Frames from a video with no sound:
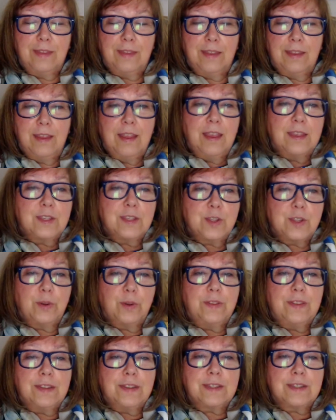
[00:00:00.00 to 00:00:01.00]
And so in
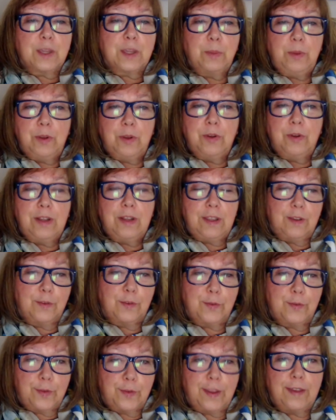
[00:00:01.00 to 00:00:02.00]
this community of
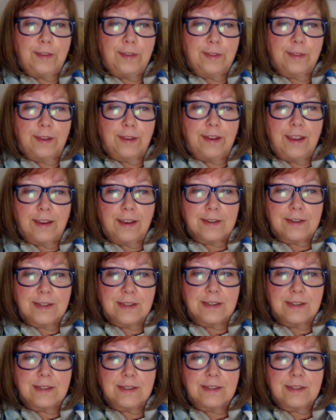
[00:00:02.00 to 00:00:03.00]
faith at
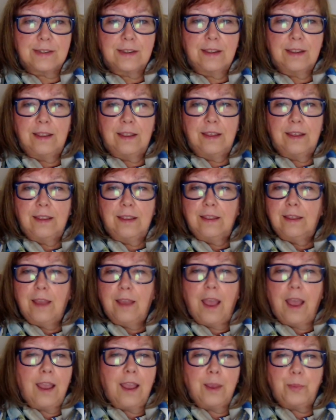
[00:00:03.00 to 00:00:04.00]
Nexus,
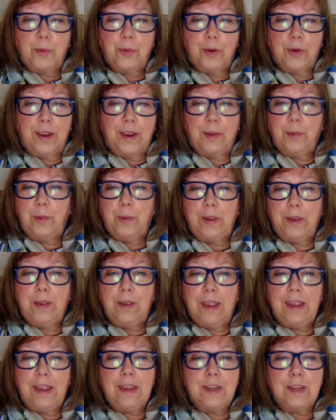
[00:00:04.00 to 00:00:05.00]
I pray we
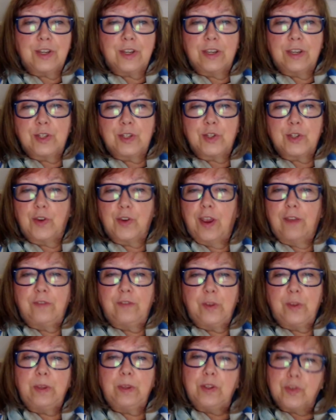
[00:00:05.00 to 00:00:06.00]
each can strive to
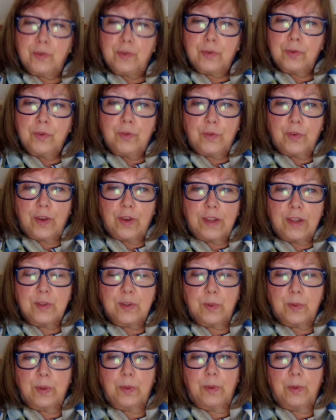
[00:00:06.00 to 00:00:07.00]
be true friends
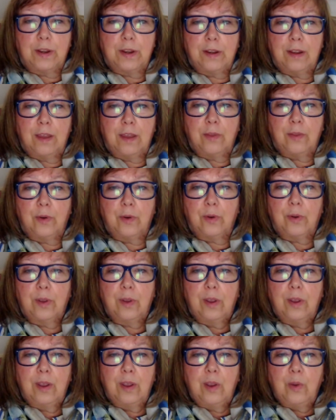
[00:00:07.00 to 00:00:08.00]
with one another,
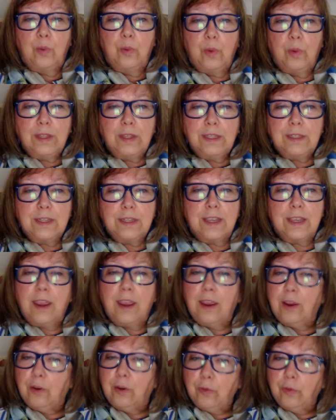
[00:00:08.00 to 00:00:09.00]
willing to
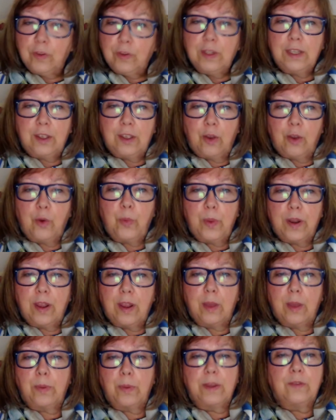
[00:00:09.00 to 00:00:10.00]
carefully open
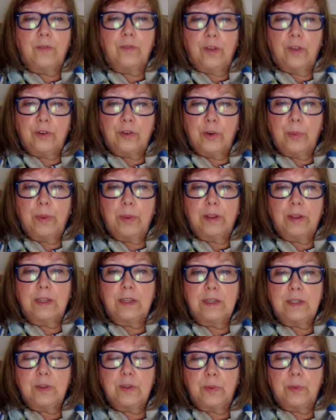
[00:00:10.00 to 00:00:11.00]
up in vulnerability
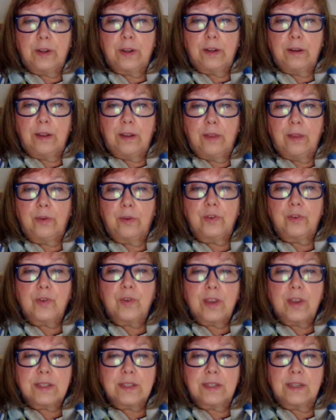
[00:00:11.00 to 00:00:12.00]
to one another,
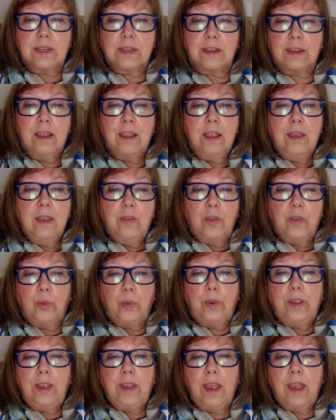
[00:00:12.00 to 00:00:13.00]
trusting that
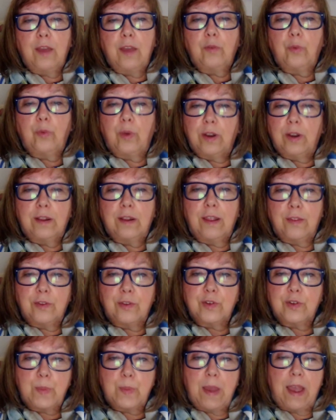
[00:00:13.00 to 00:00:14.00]
we have one
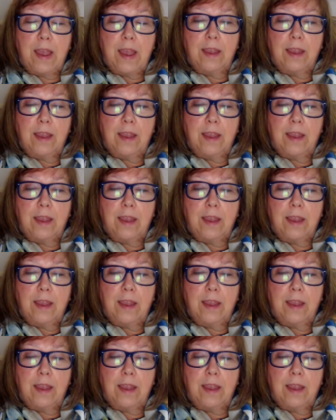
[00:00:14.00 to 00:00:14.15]
another's back,